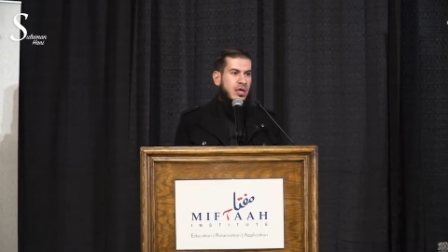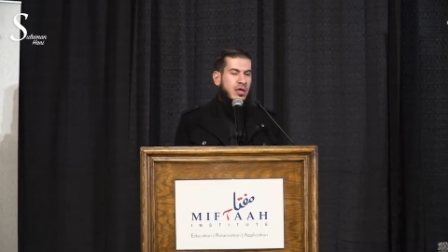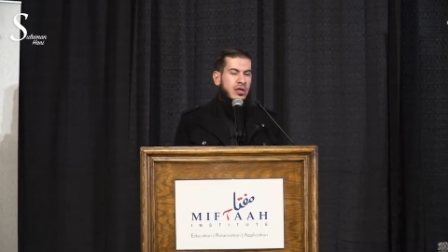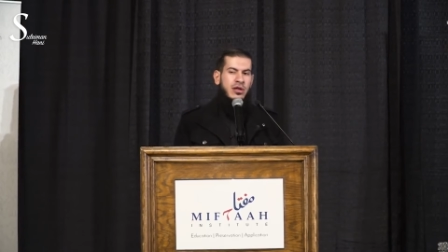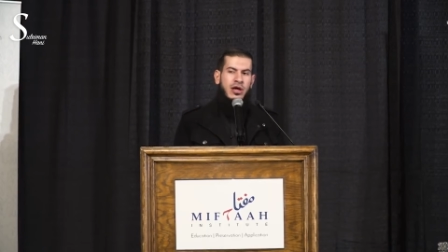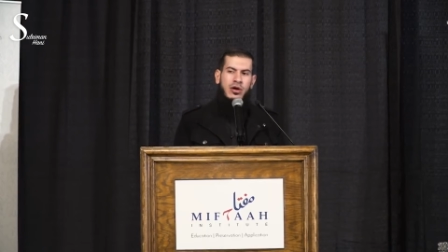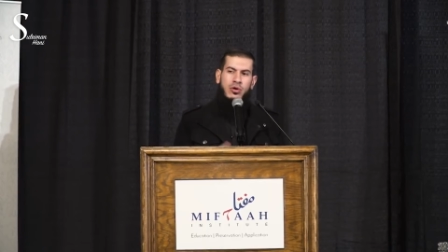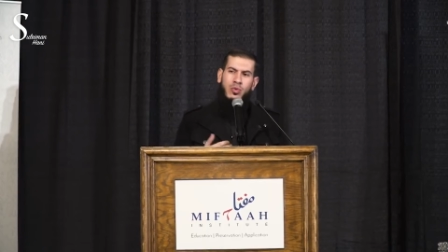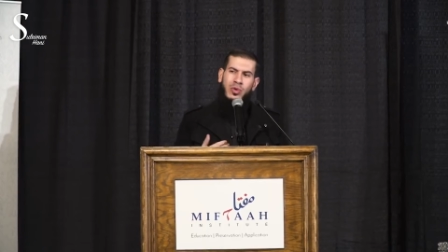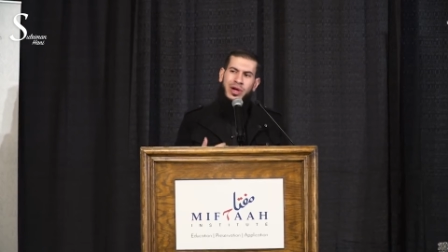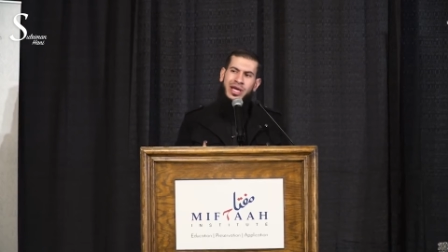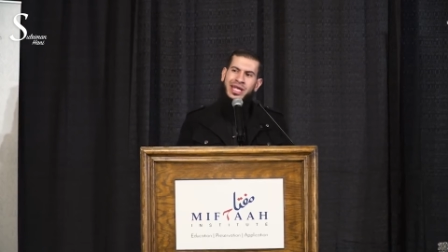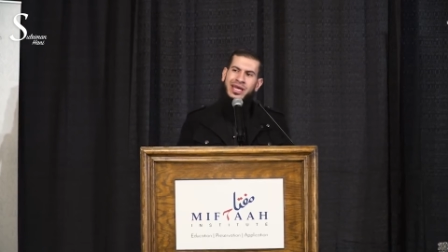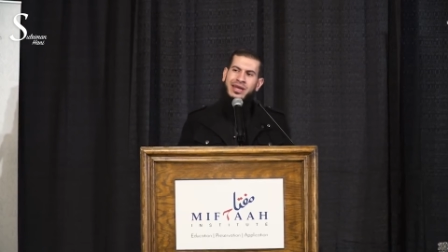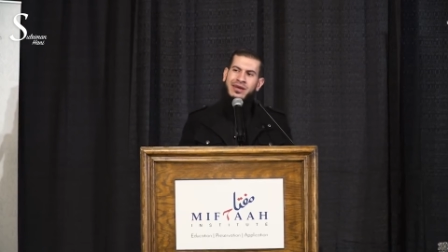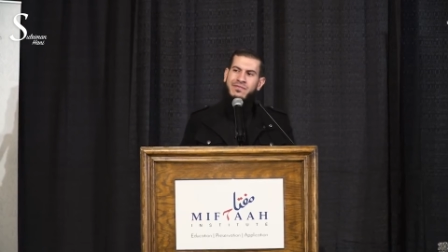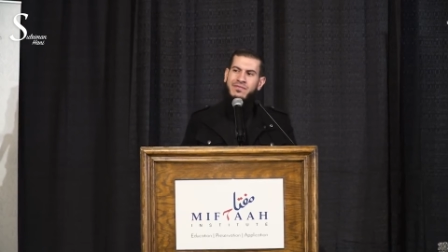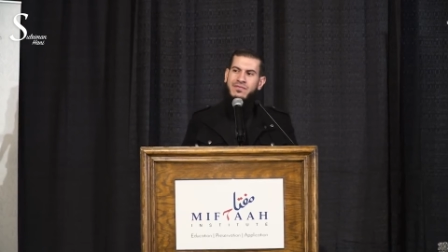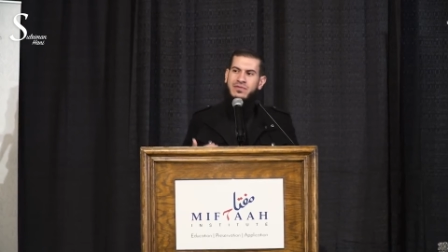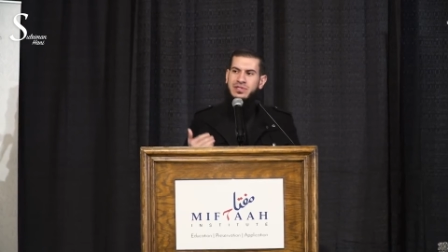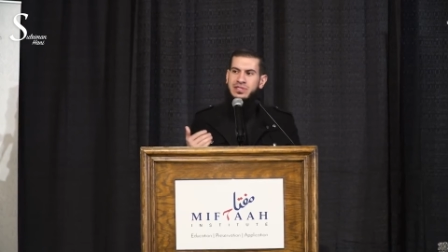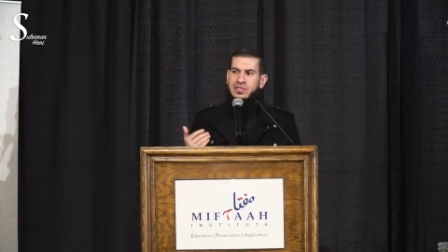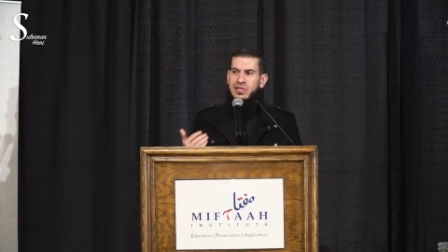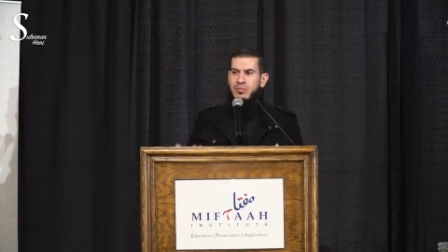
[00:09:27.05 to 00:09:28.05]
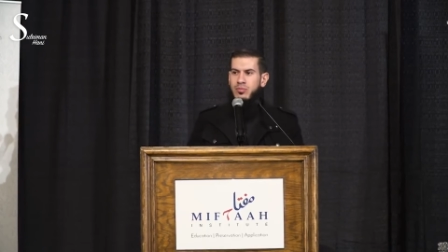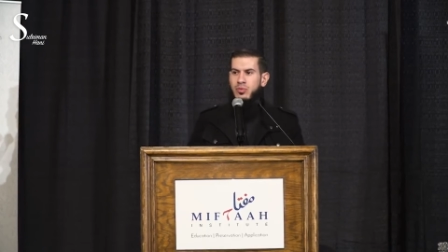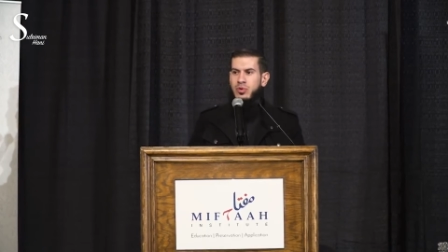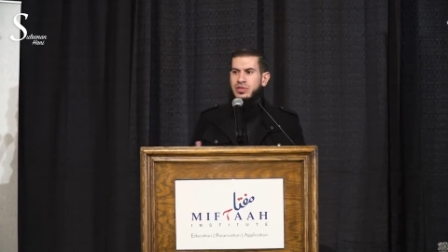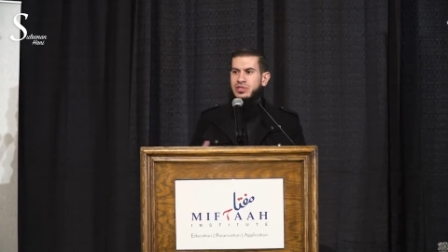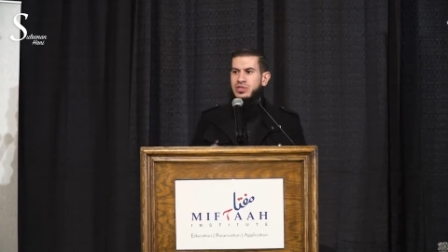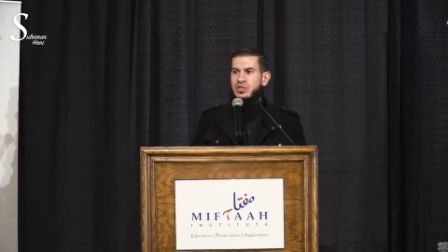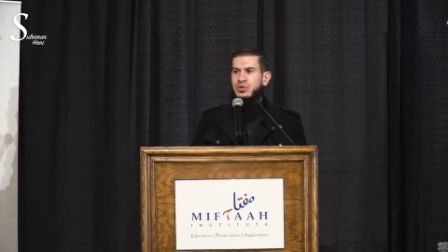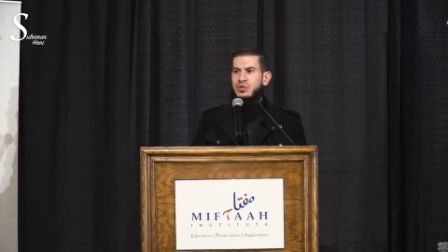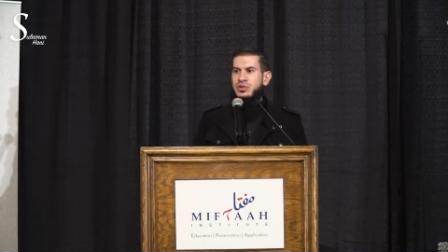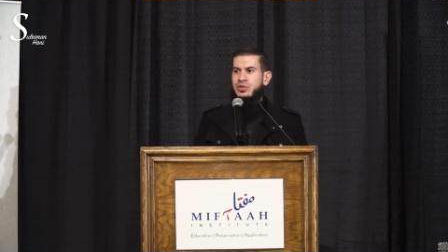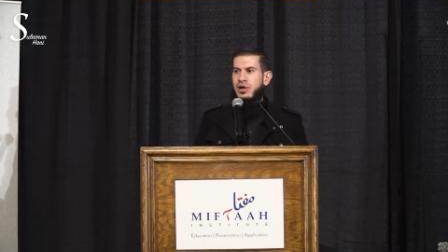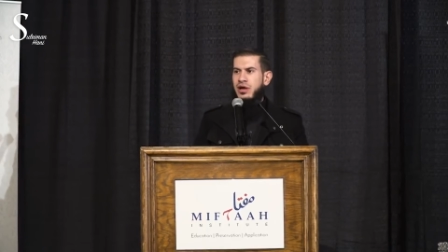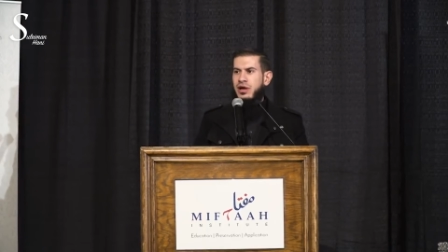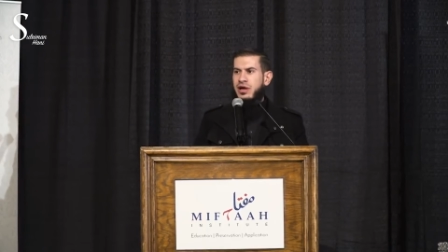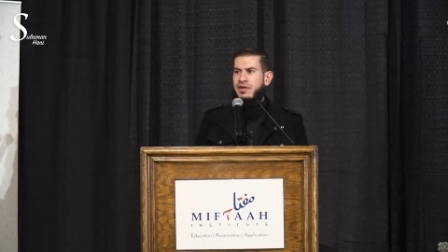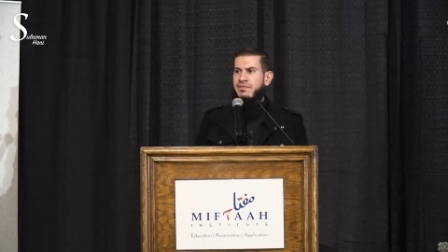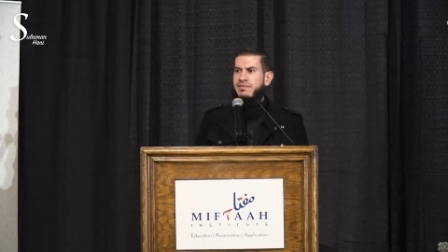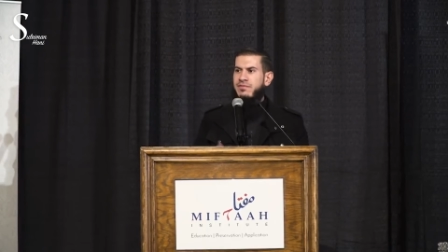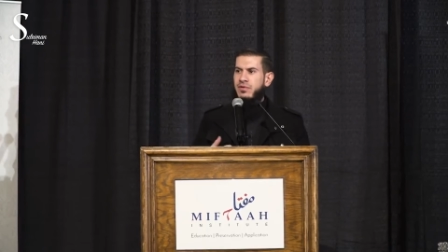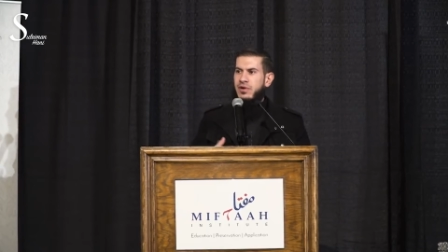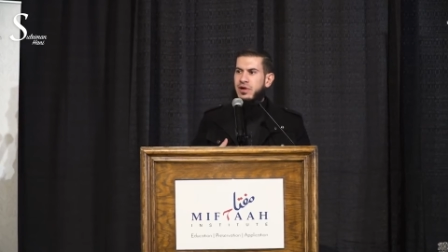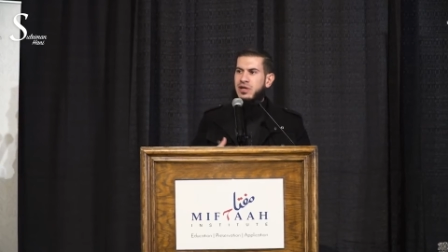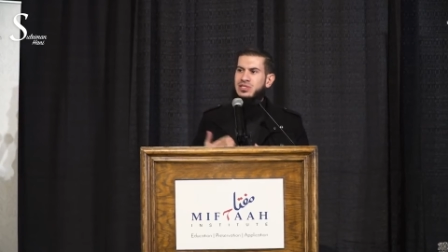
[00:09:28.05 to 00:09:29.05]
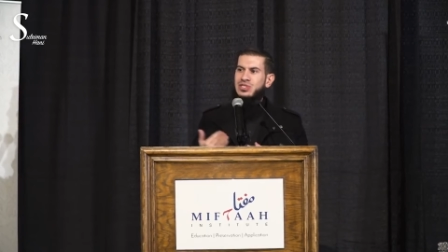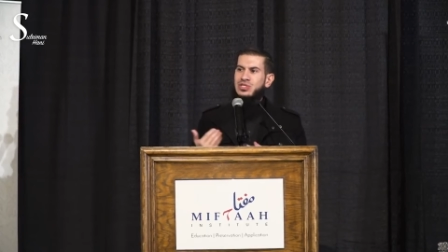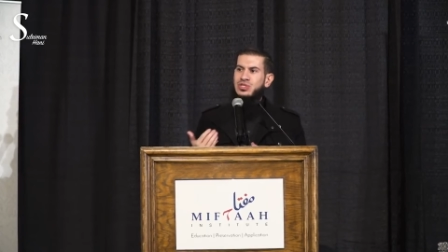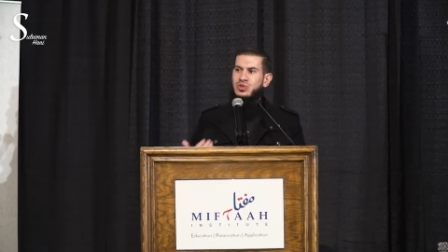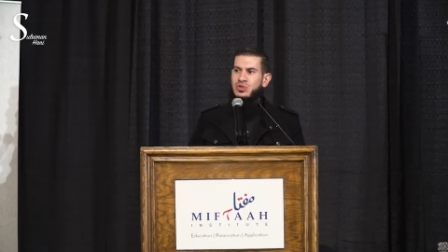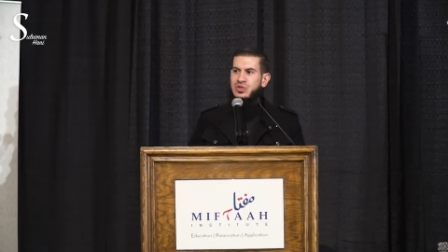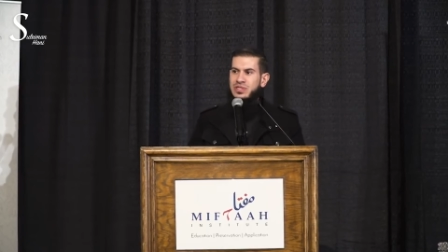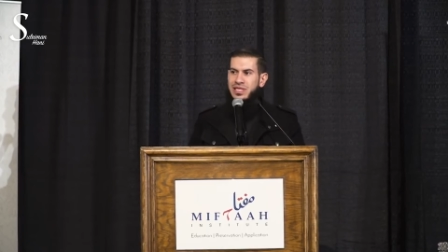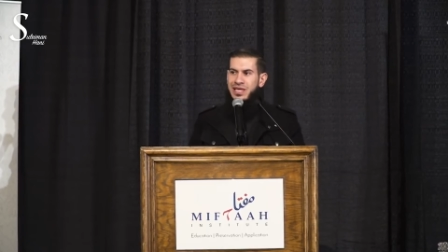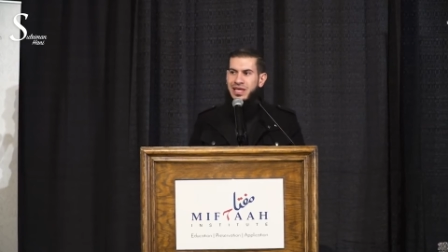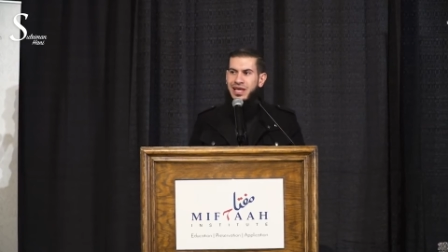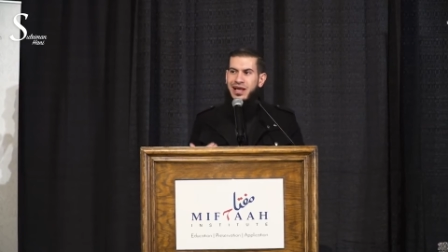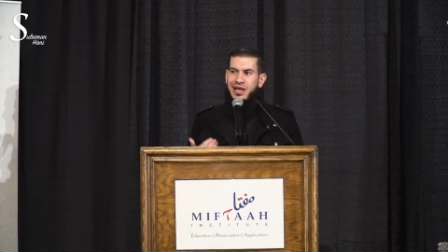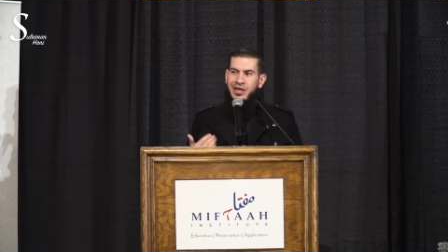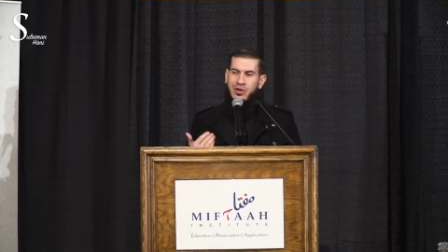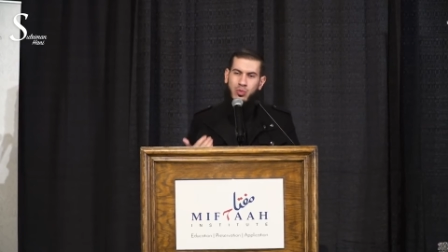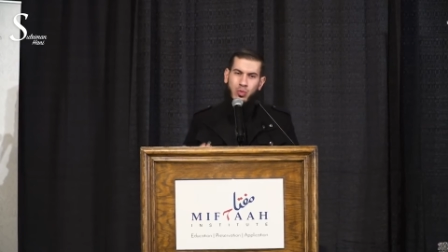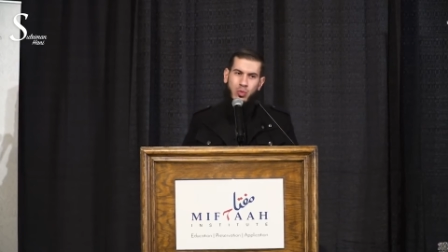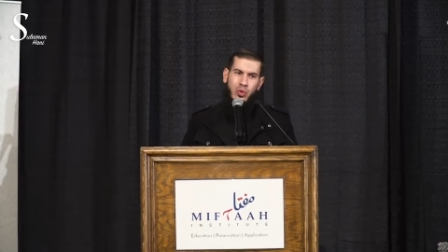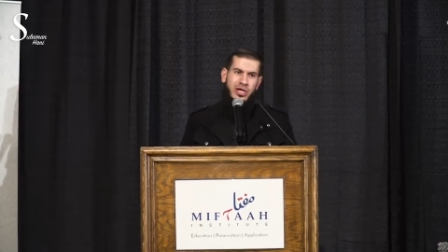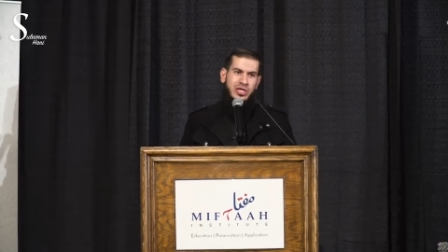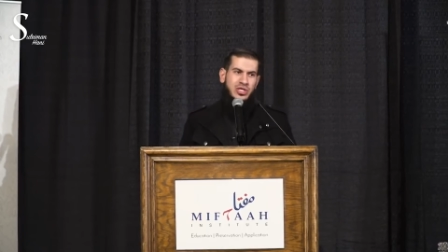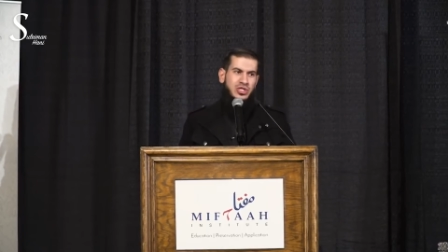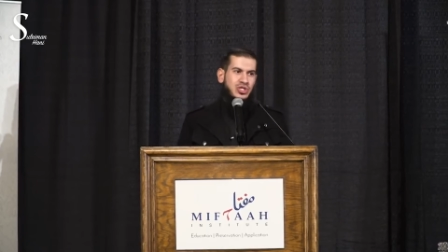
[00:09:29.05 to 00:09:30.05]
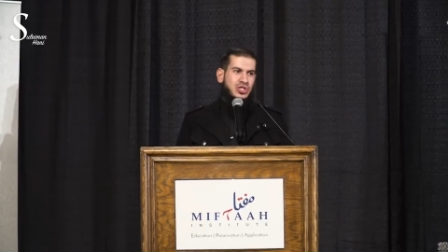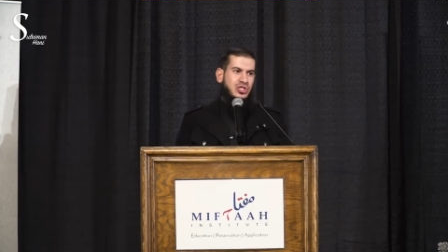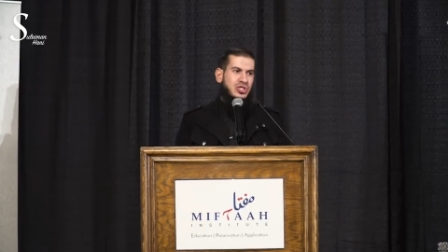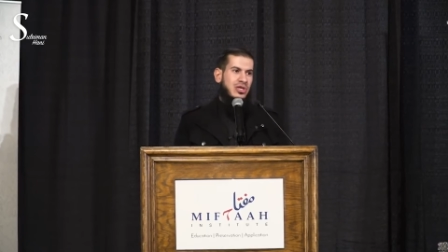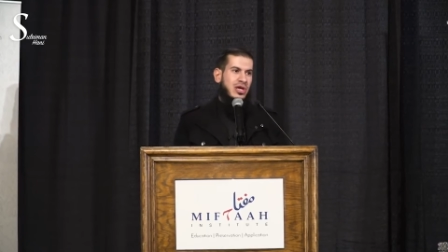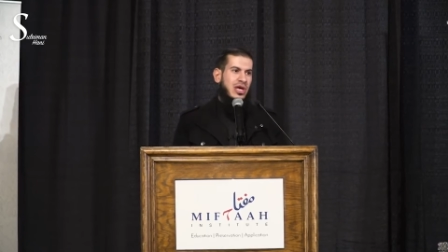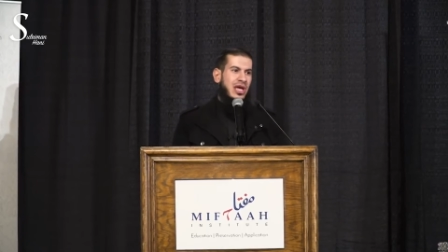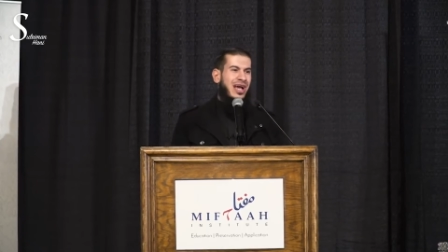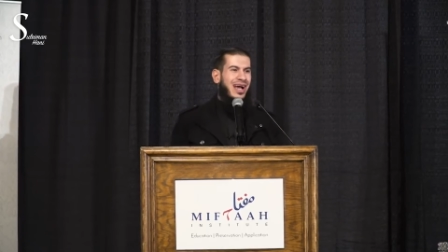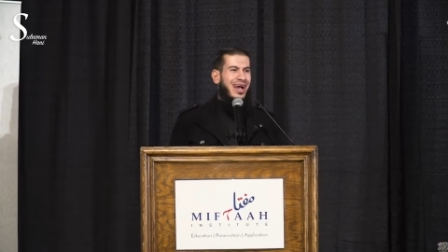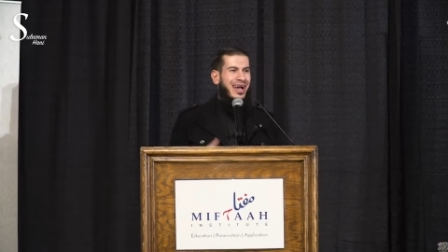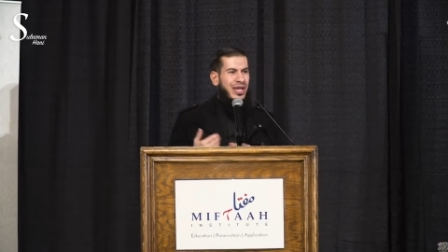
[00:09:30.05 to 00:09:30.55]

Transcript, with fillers: not waiting for someone to die for us to say, I wish,